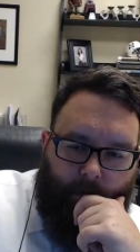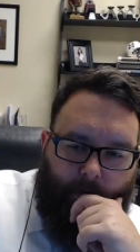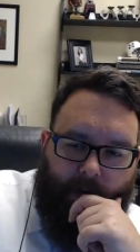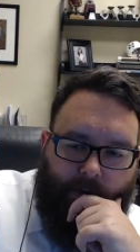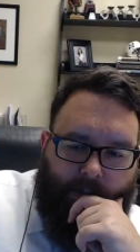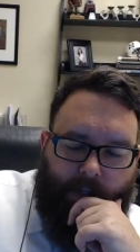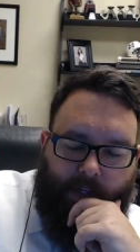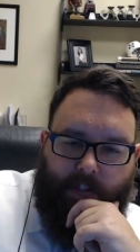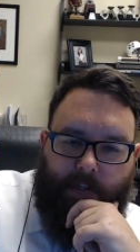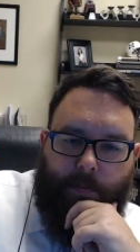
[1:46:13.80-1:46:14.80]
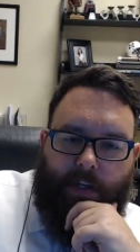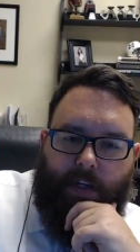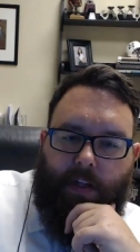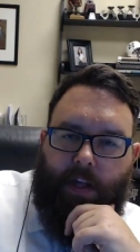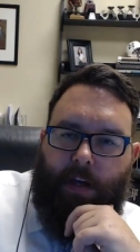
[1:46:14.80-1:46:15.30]
made sense to me
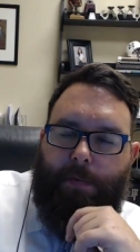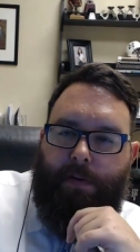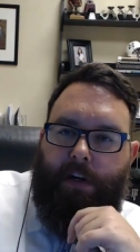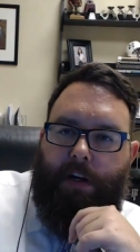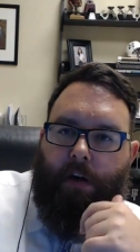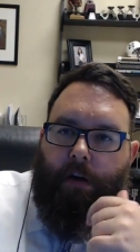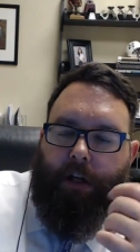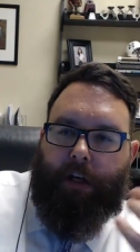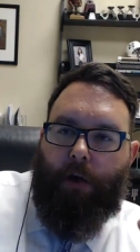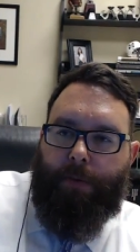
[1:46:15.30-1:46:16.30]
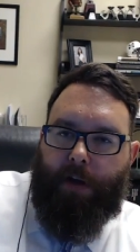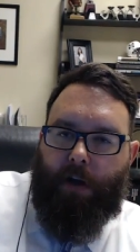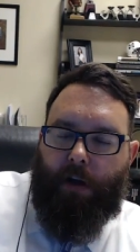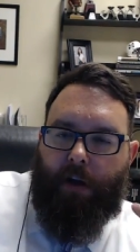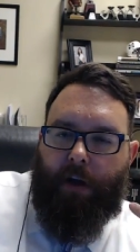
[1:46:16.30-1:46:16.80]
that he put it on to go
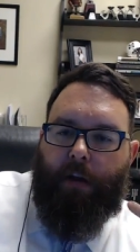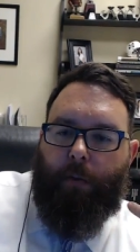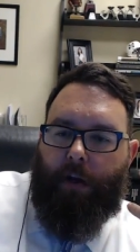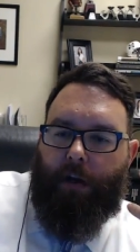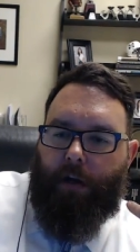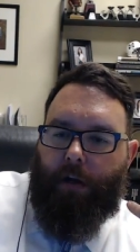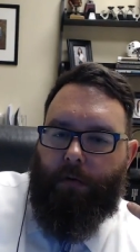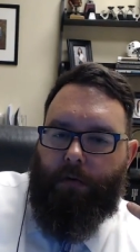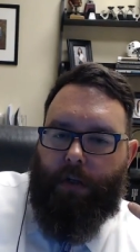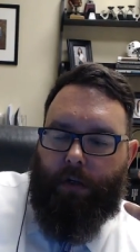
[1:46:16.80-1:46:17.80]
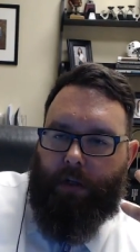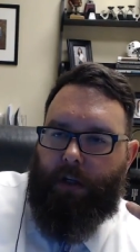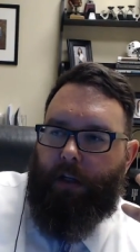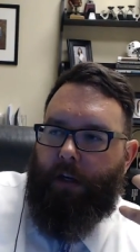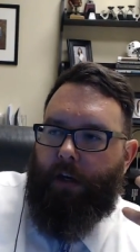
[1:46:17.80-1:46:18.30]
peer in the window to look
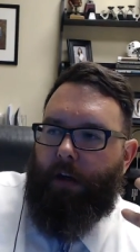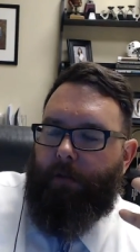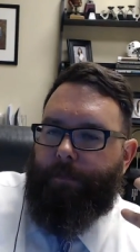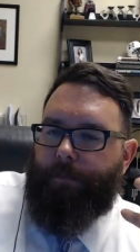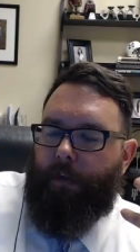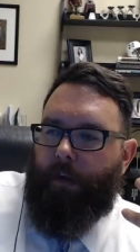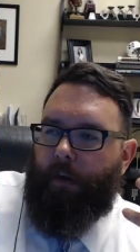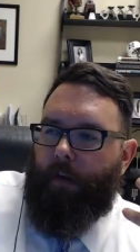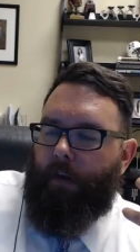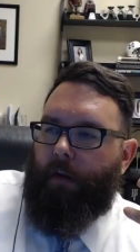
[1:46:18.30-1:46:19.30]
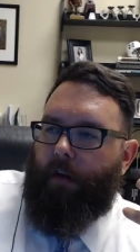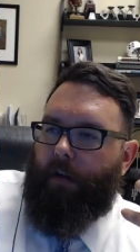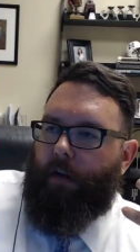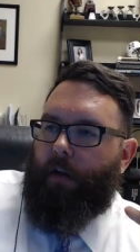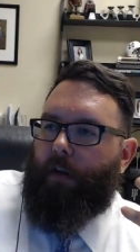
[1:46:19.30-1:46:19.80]
at
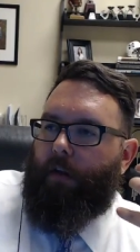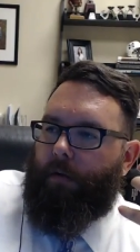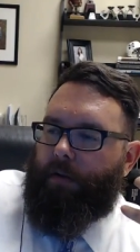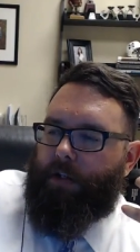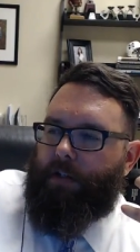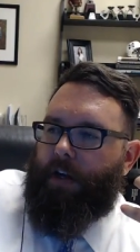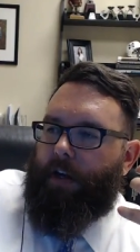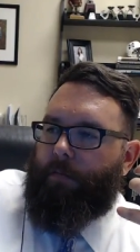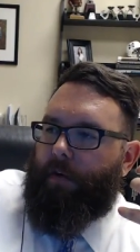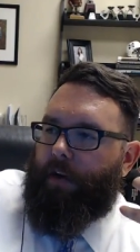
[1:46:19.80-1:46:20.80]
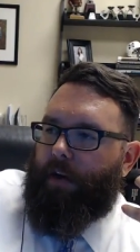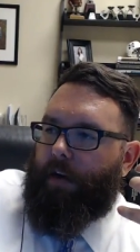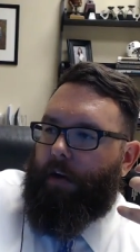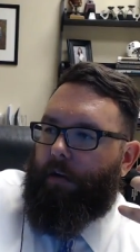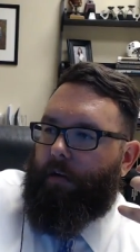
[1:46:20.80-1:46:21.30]
what's his name,
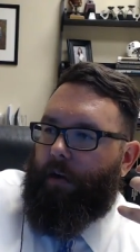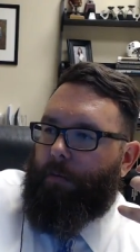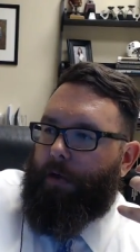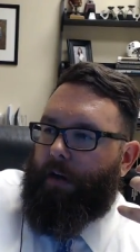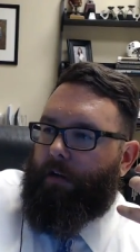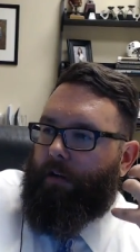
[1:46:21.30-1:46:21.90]
Nobi.